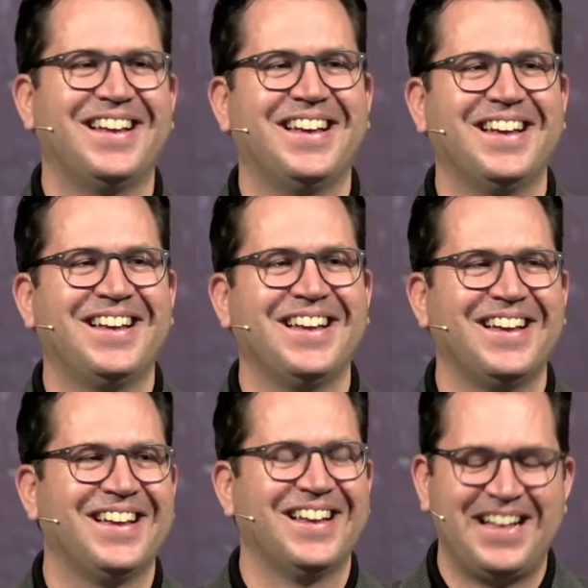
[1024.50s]
know.
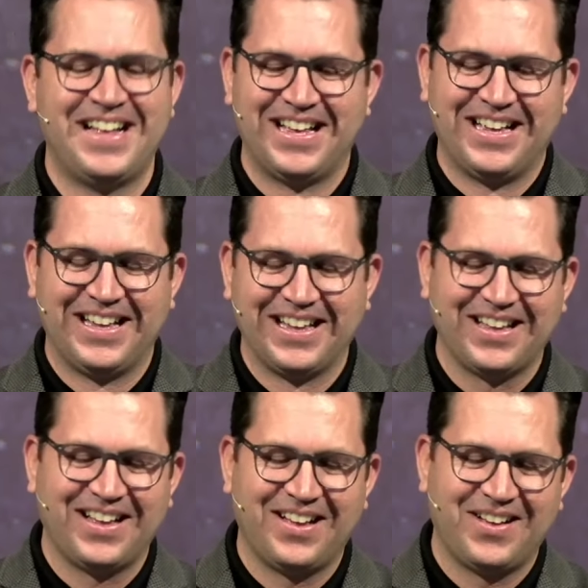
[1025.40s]

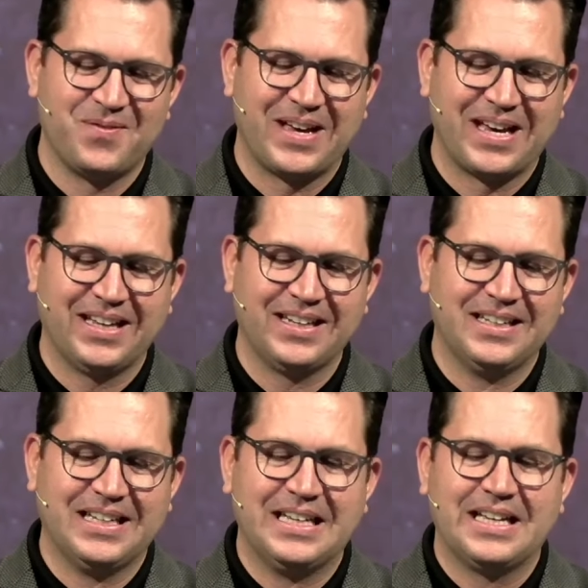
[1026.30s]
Oh, man.
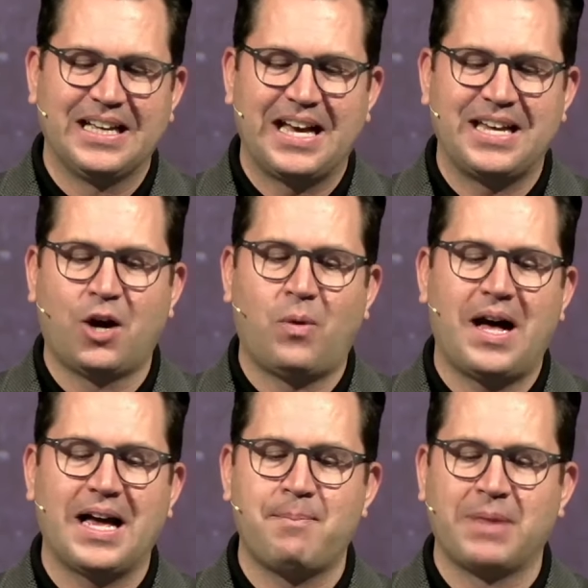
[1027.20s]
You know
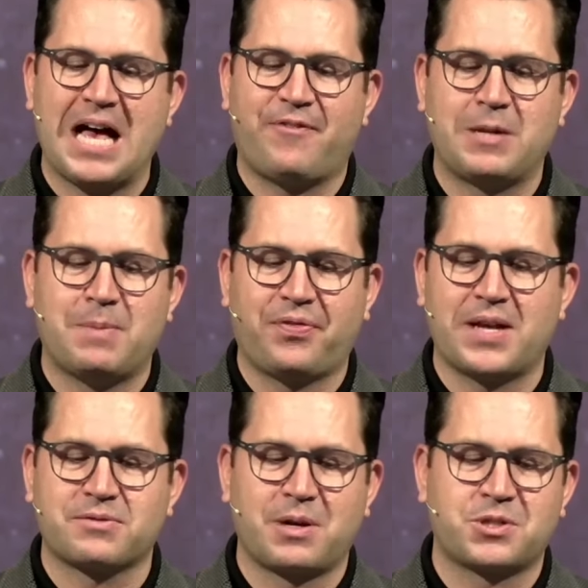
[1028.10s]
why I'm laughing about
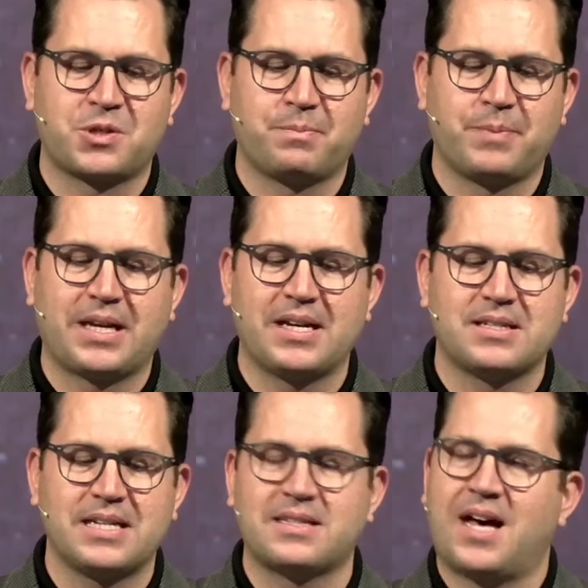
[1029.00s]
that scripture? Because
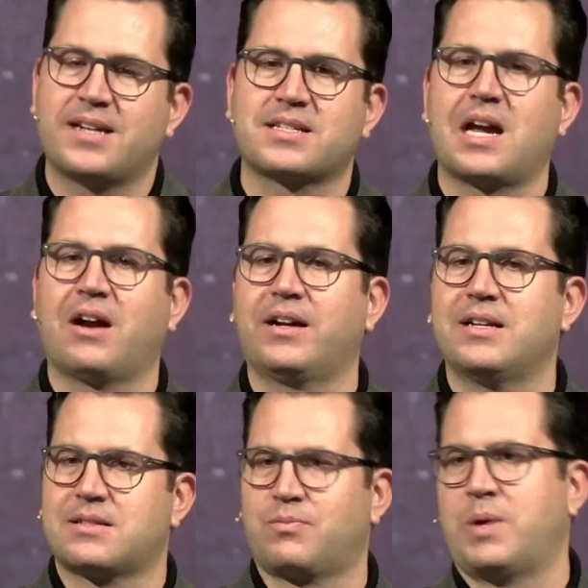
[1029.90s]
it's not as scary
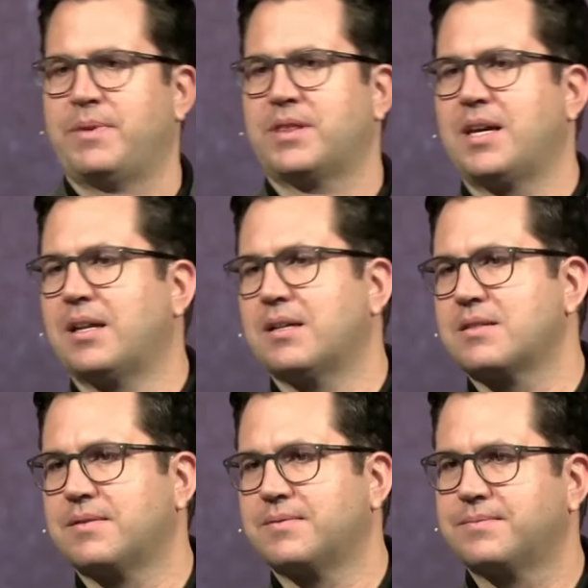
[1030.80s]
as women think it is.
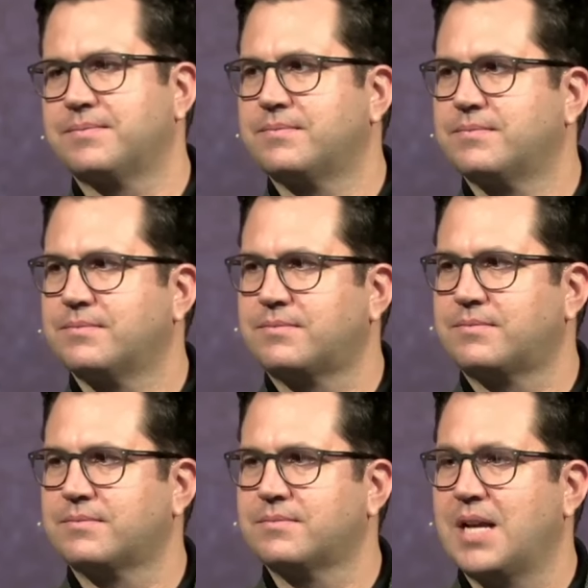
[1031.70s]

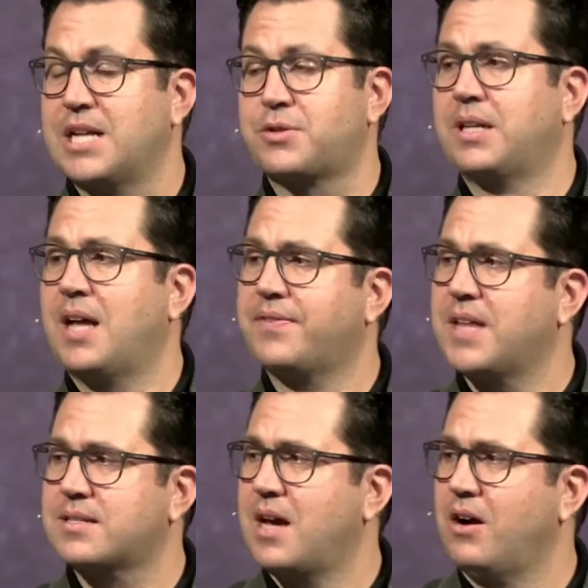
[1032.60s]
It's really not
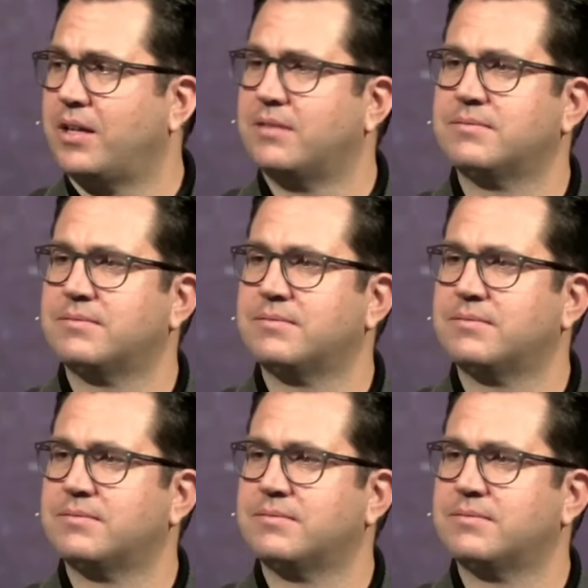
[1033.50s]
that scary.